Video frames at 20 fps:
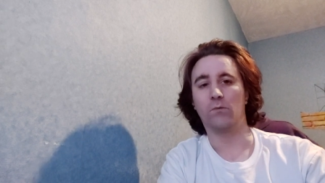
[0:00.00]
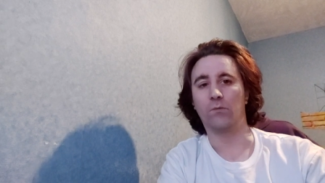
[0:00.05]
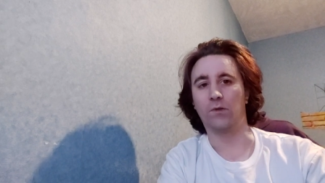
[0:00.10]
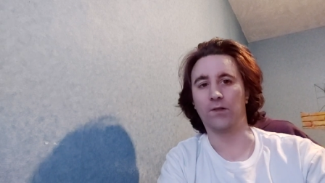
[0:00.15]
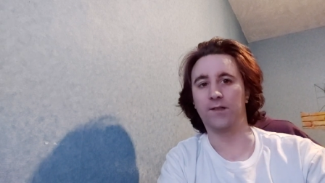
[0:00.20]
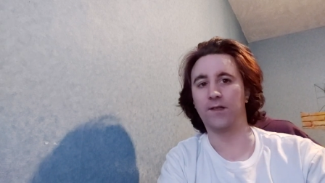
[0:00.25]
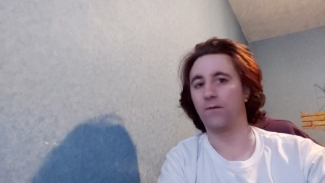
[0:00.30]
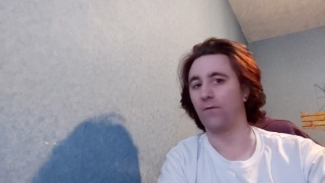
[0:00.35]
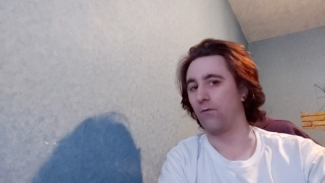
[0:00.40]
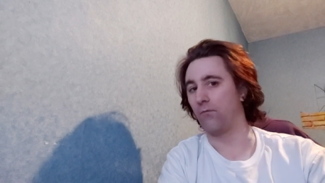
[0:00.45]
well,
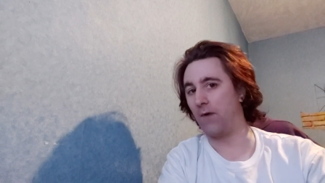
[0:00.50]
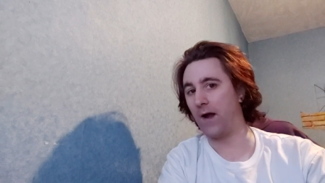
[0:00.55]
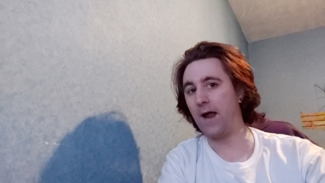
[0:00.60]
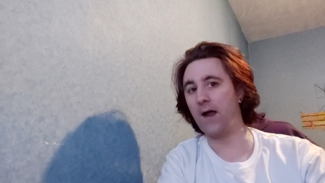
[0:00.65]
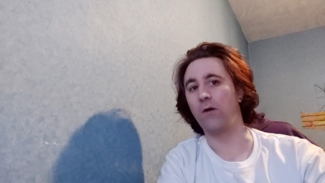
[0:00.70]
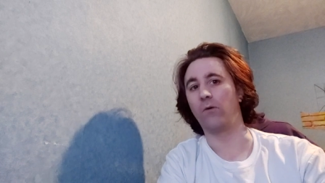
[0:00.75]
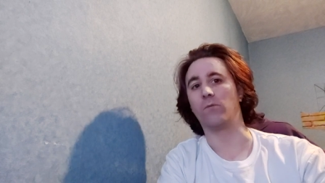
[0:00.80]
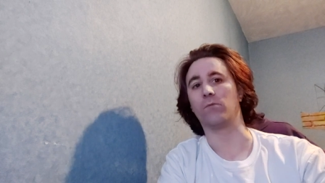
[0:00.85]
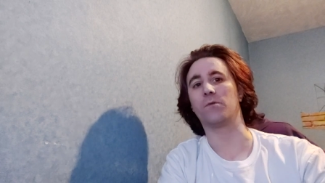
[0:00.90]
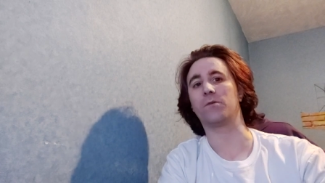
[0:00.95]
seven
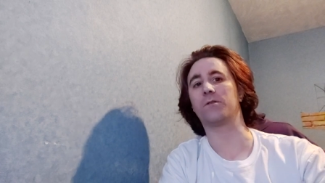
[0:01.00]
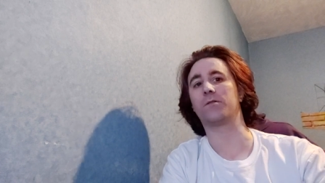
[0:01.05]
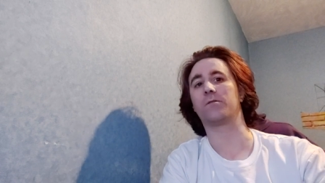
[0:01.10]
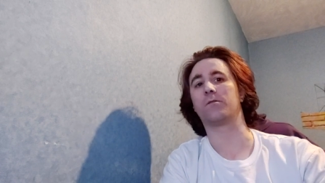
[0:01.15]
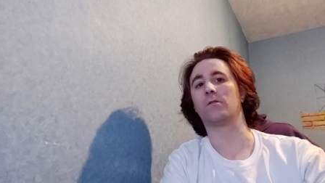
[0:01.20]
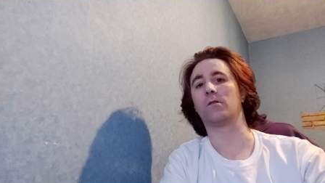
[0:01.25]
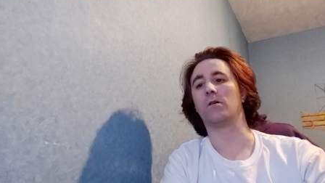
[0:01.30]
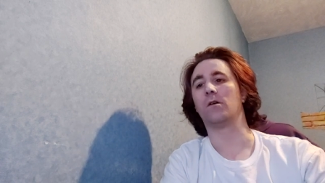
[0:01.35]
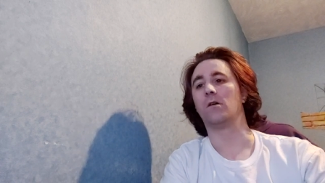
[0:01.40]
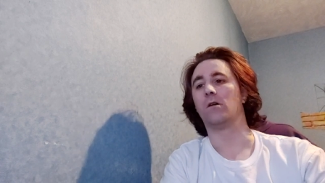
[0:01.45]

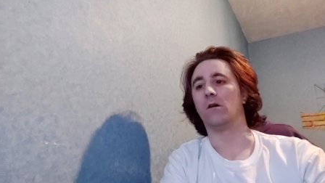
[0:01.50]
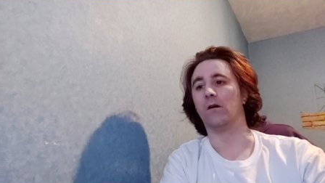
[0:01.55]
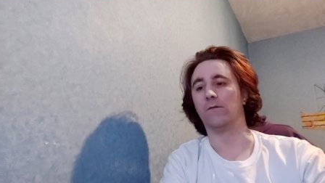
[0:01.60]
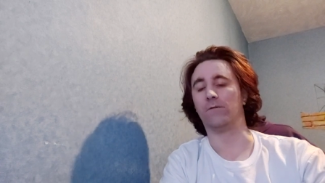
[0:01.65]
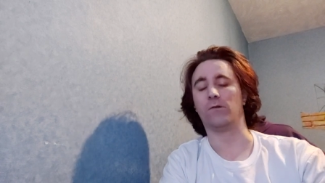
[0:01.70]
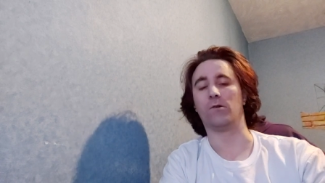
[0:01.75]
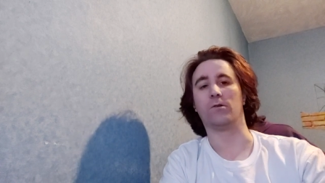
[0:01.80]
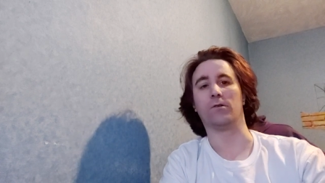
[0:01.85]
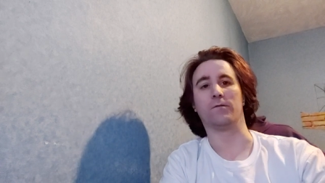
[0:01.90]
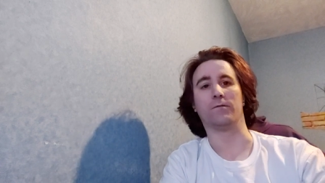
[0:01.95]
rounds
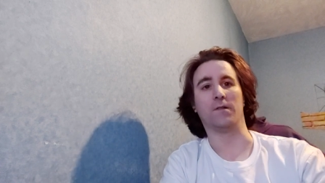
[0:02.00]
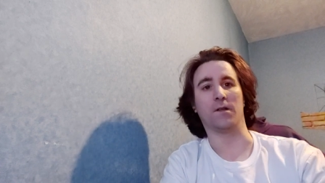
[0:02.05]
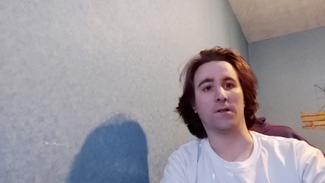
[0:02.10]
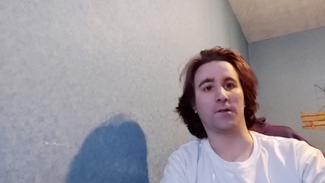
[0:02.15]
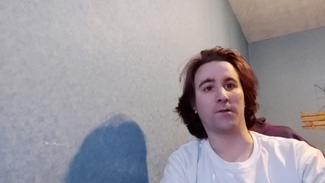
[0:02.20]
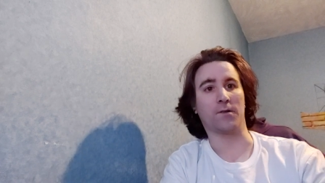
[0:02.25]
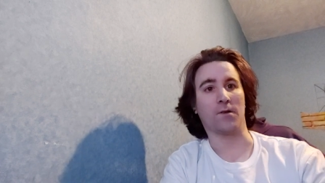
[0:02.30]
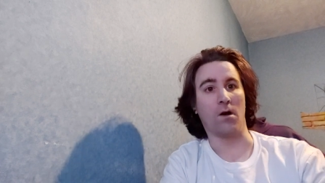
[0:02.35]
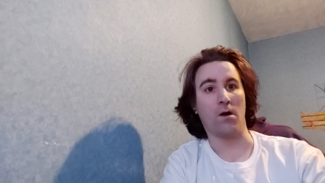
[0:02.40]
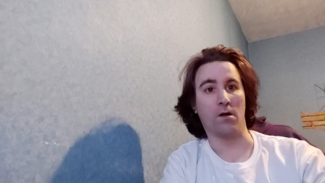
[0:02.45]
of all of
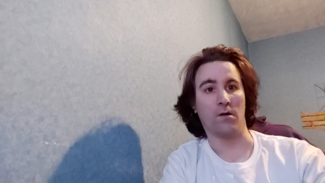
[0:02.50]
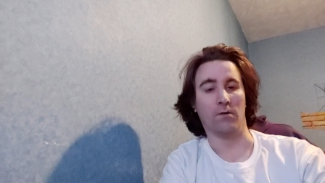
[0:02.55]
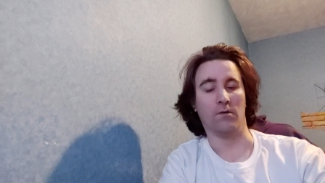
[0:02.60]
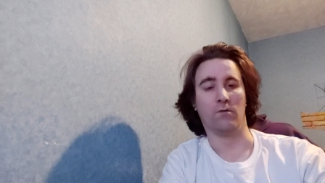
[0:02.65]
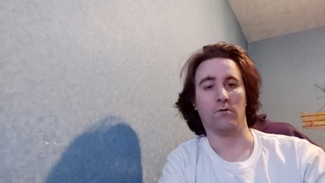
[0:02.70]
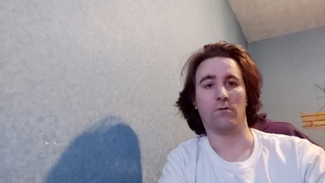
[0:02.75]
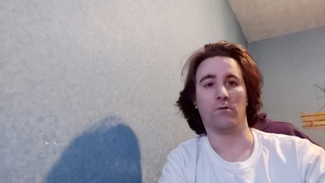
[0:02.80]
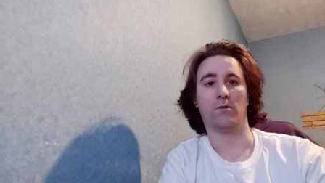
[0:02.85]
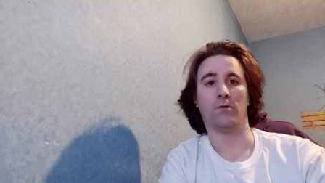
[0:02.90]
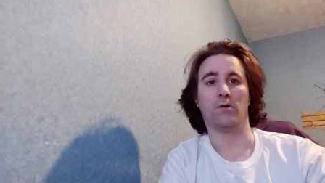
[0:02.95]
this gone
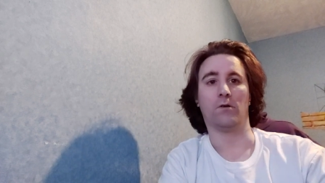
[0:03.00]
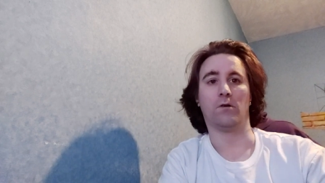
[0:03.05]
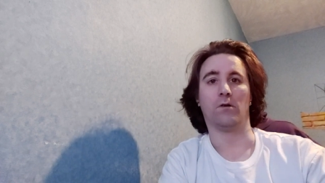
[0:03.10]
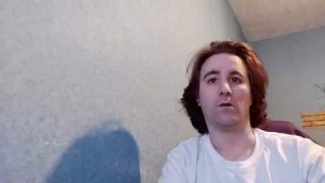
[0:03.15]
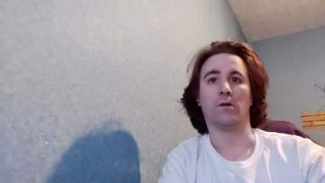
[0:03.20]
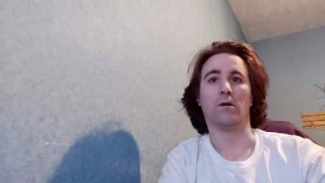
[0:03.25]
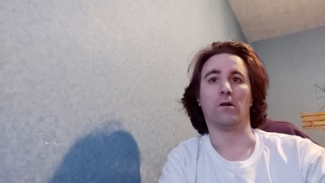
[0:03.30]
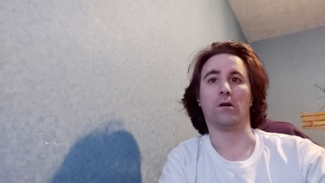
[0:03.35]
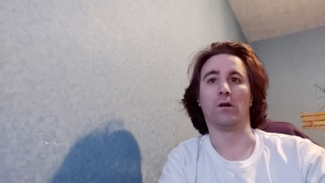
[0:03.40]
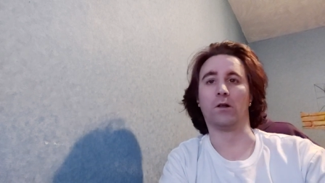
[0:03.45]

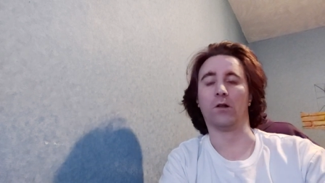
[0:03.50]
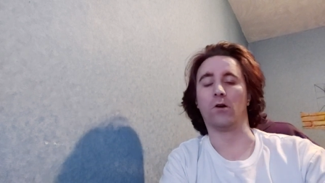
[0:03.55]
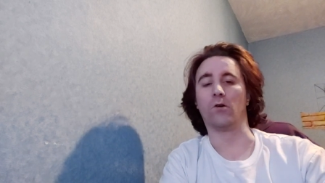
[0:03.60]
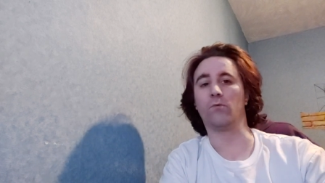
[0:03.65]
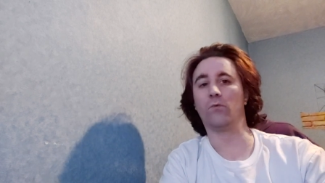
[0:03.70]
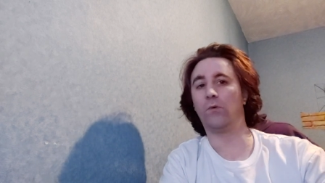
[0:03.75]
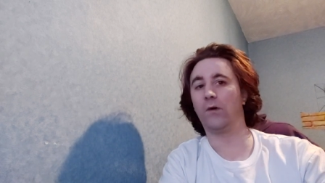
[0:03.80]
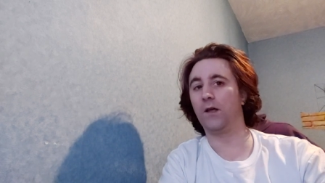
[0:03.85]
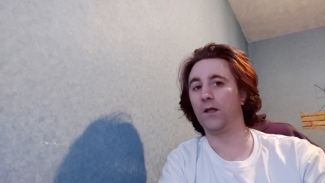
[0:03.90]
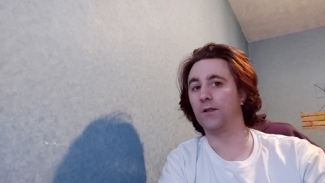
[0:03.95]

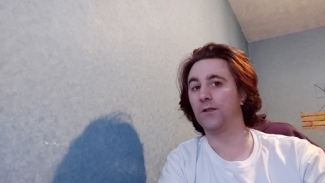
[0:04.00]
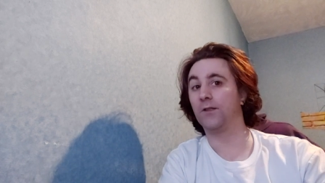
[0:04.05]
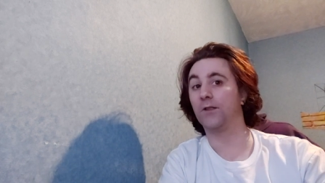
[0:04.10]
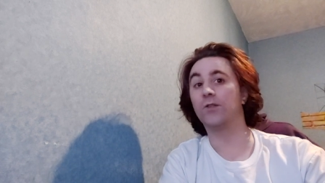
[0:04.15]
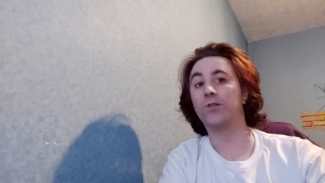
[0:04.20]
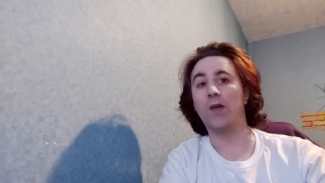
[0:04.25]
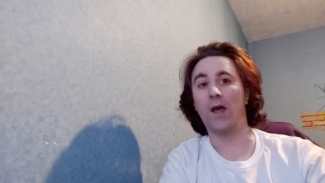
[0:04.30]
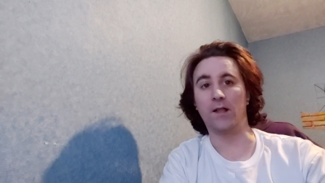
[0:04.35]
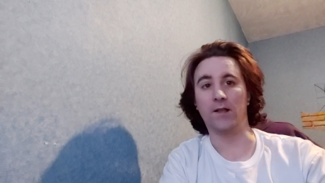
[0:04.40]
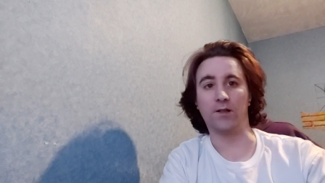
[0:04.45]
along with the
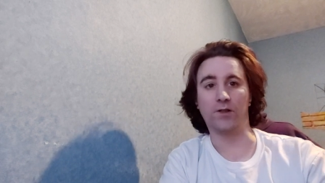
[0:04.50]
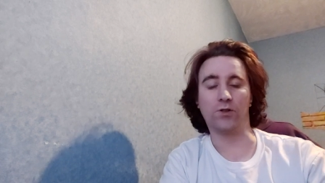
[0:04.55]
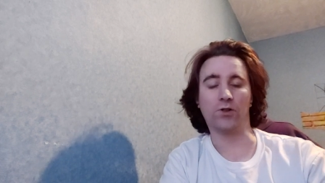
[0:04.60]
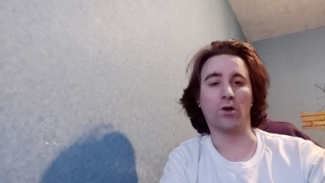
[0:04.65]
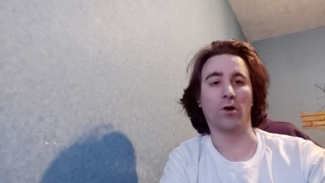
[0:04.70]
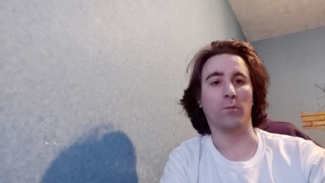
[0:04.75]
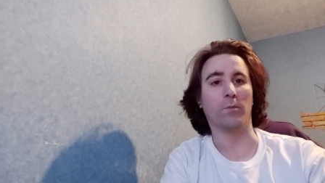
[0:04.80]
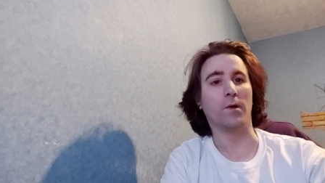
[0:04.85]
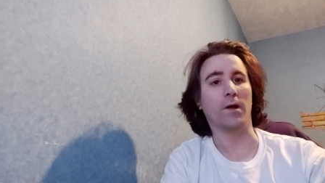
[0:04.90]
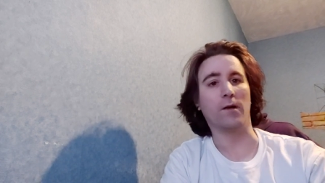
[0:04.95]
Challenge
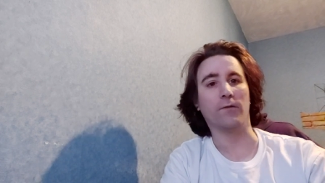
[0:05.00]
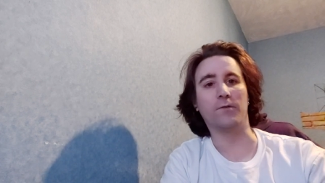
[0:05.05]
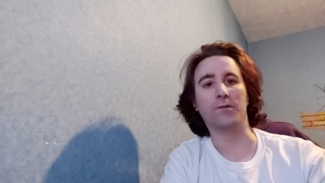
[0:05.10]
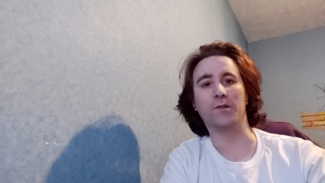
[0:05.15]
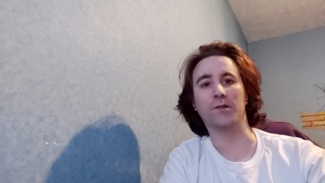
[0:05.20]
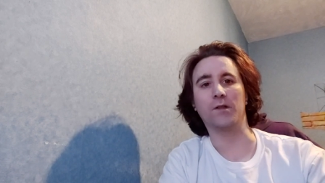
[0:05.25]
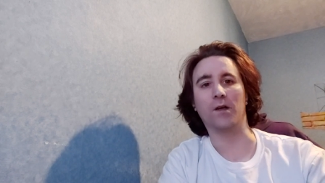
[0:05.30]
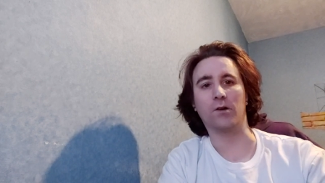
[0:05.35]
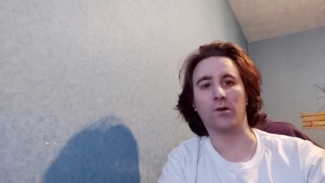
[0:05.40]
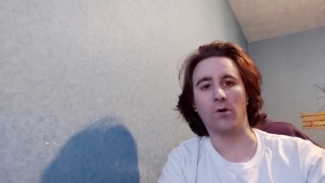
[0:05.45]
Cup and
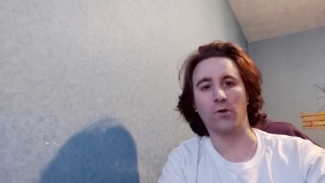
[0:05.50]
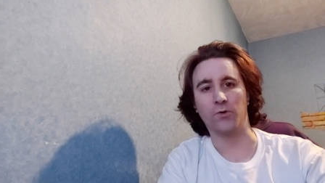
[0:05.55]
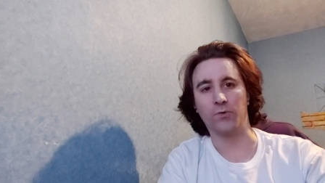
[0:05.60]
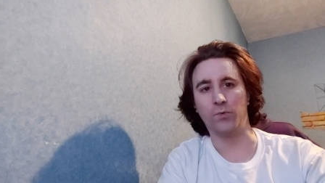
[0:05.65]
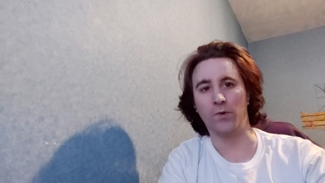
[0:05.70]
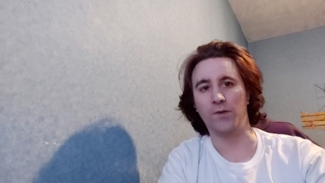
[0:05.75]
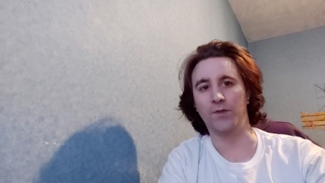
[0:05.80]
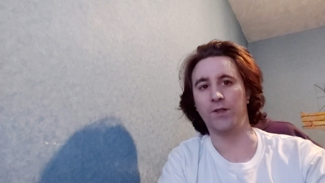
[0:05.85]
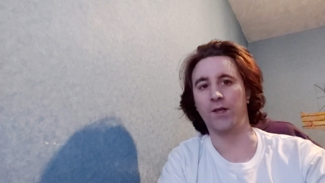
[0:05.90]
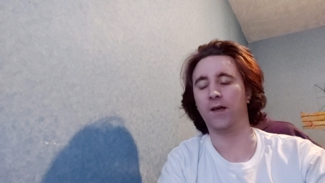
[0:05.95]
everything that goes
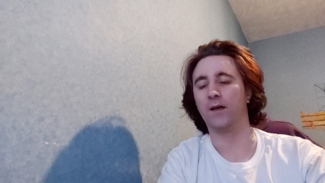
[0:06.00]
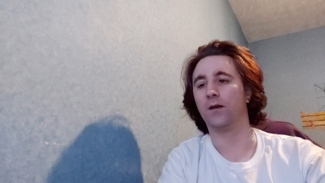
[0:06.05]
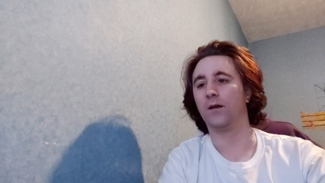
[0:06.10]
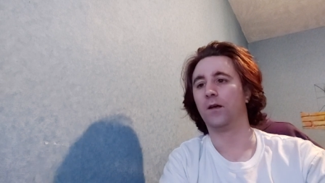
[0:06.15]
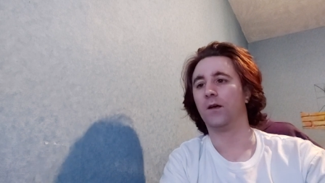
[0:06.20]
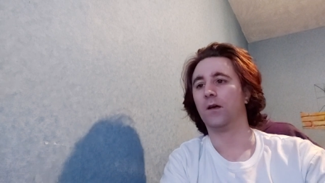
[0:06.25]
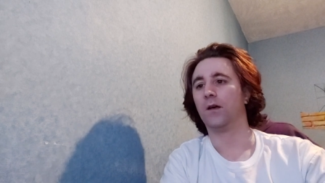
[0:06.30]
with it.